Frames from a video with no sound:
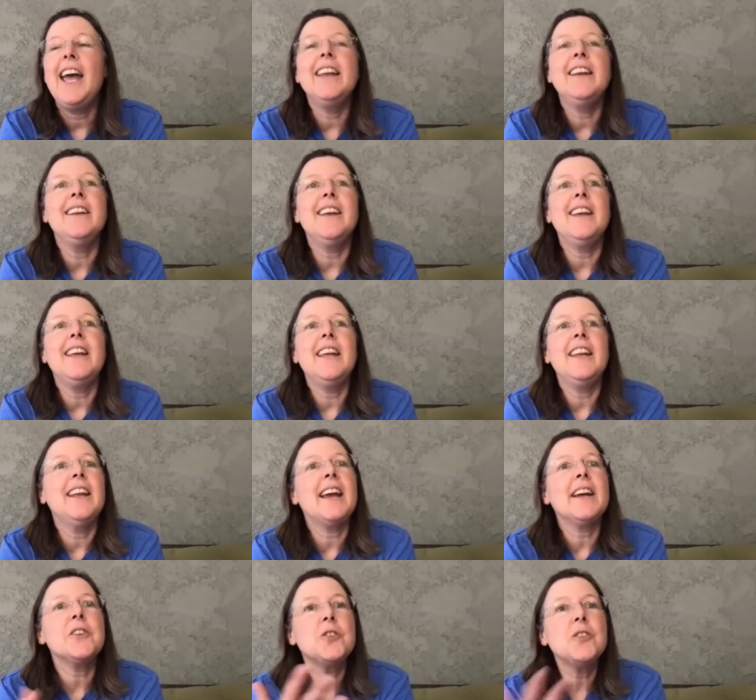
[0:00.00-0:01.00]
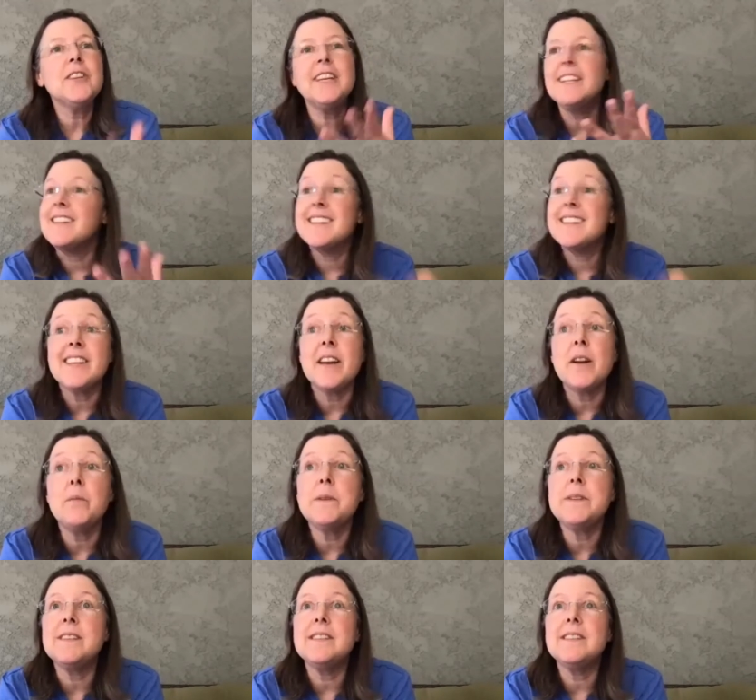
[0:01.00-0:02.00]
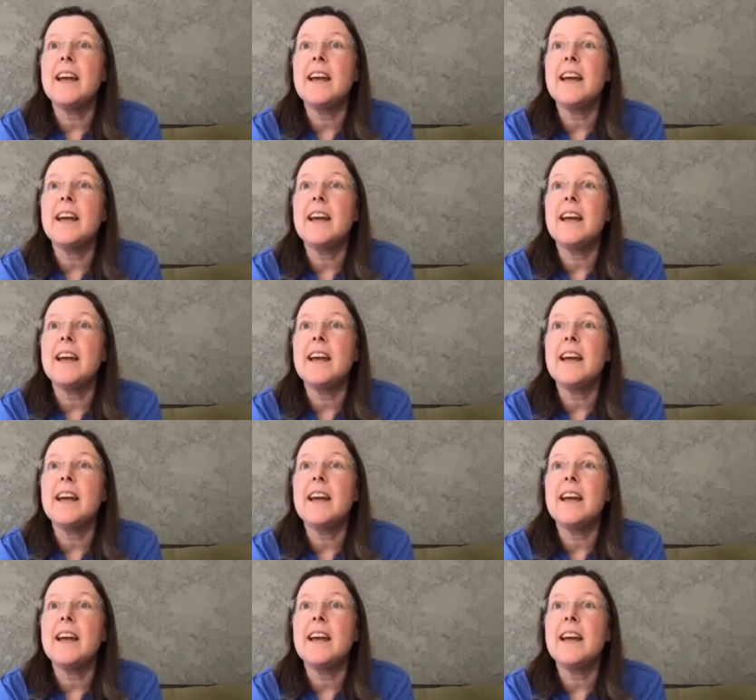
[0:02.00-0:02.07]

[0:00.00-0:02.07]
And actually The Setup isn't,